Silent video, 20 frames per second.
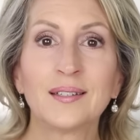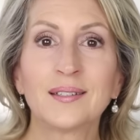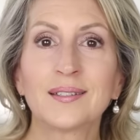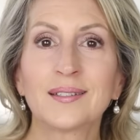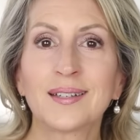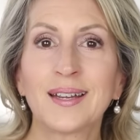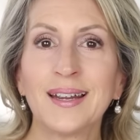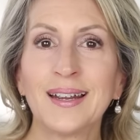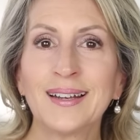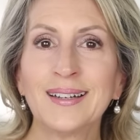
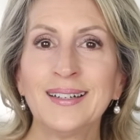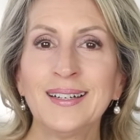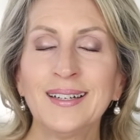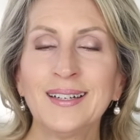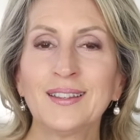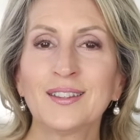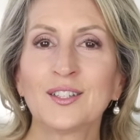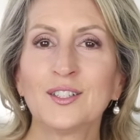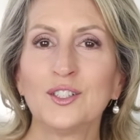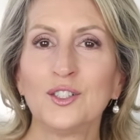
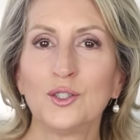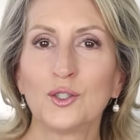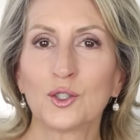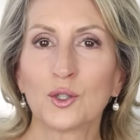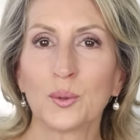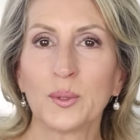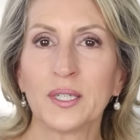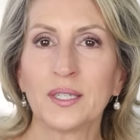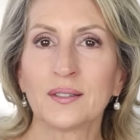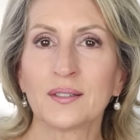Scanning the
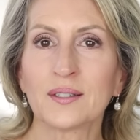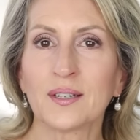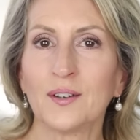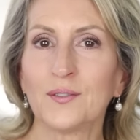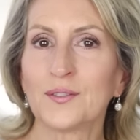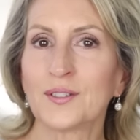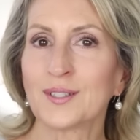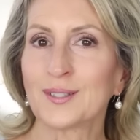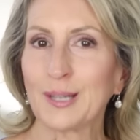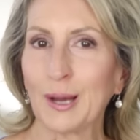nutrients
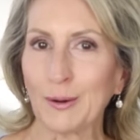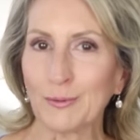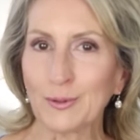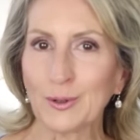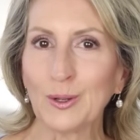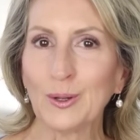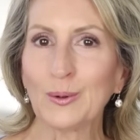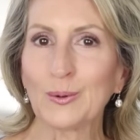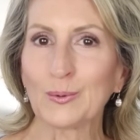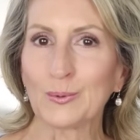of
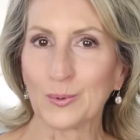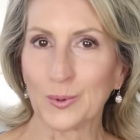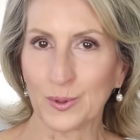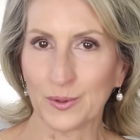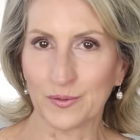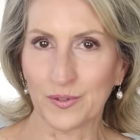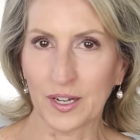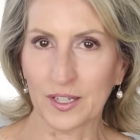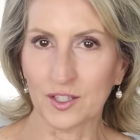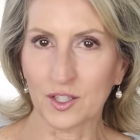several
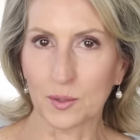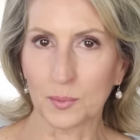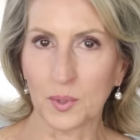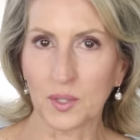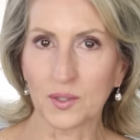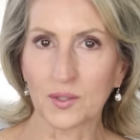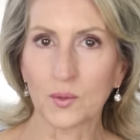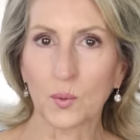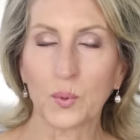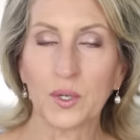root
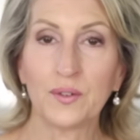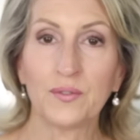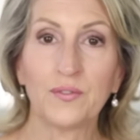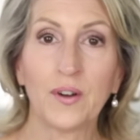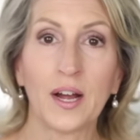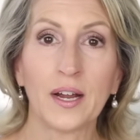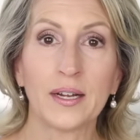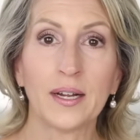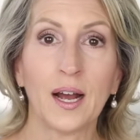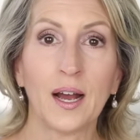vegetables, we
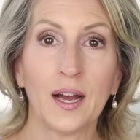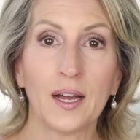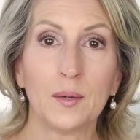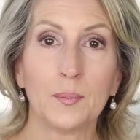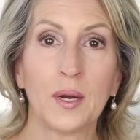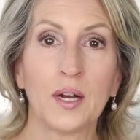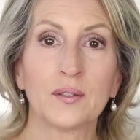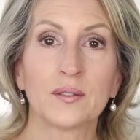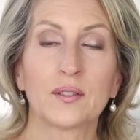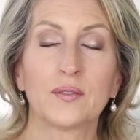find high
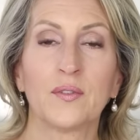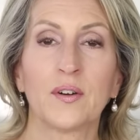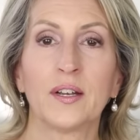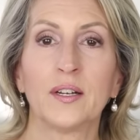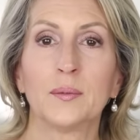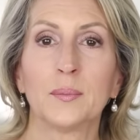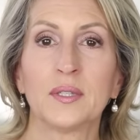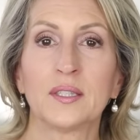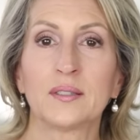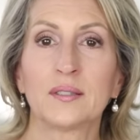amounts of
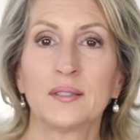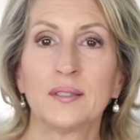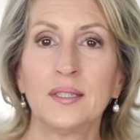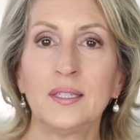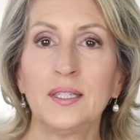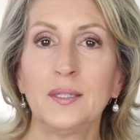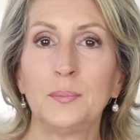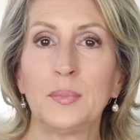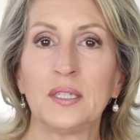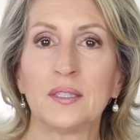vitamin
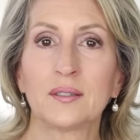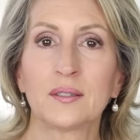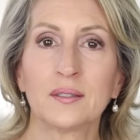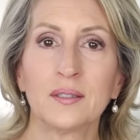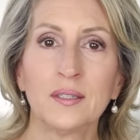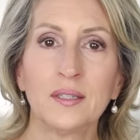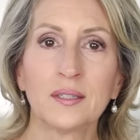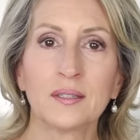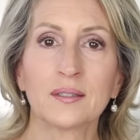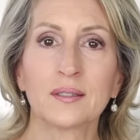C, B
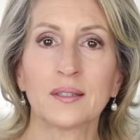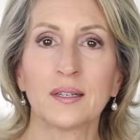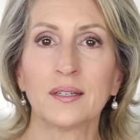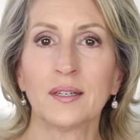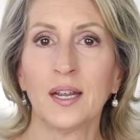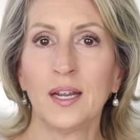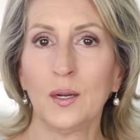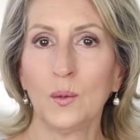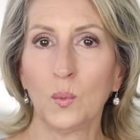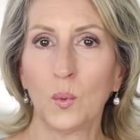six,
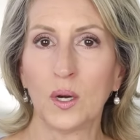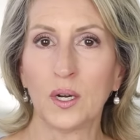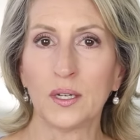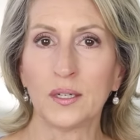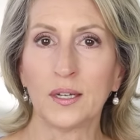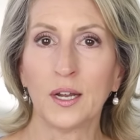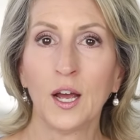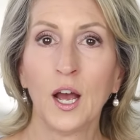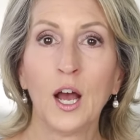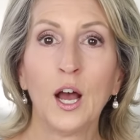and K
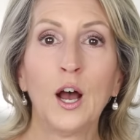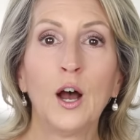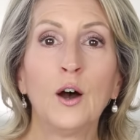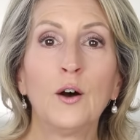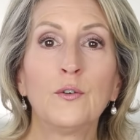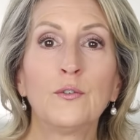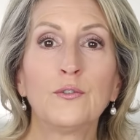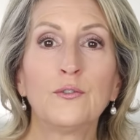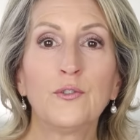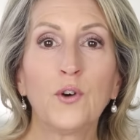one,
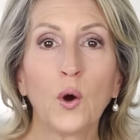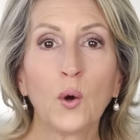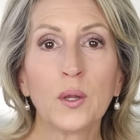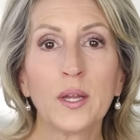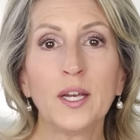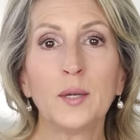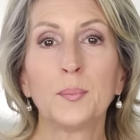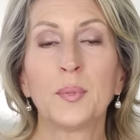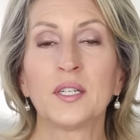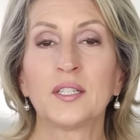
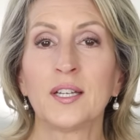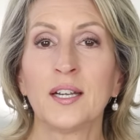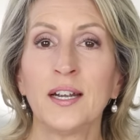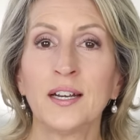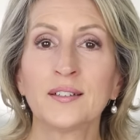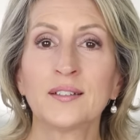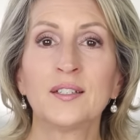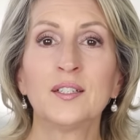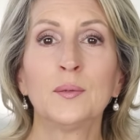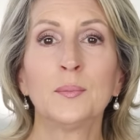folate,
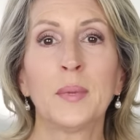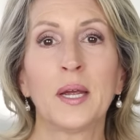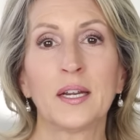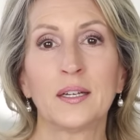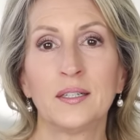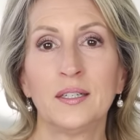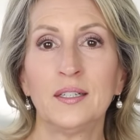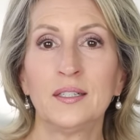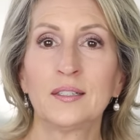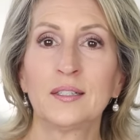potassium,
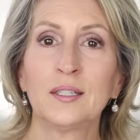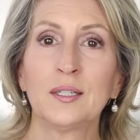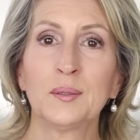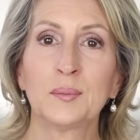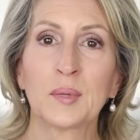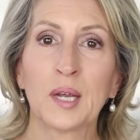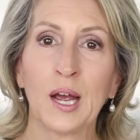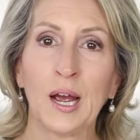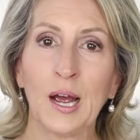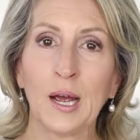
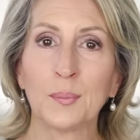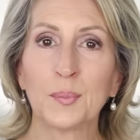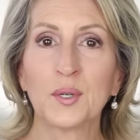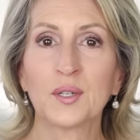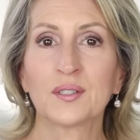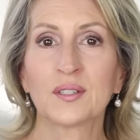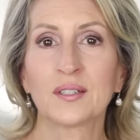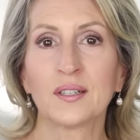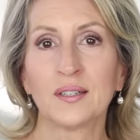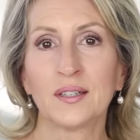magnesium,
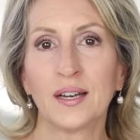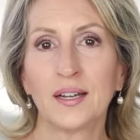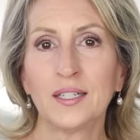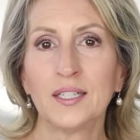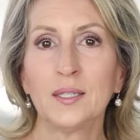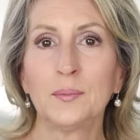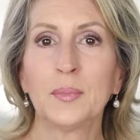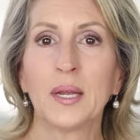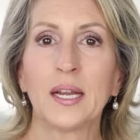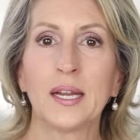copper,
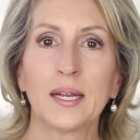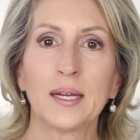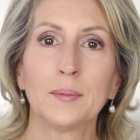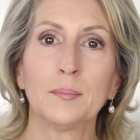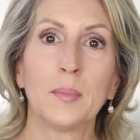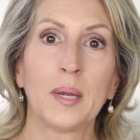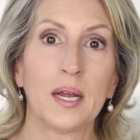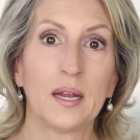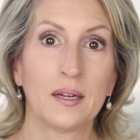selenium, and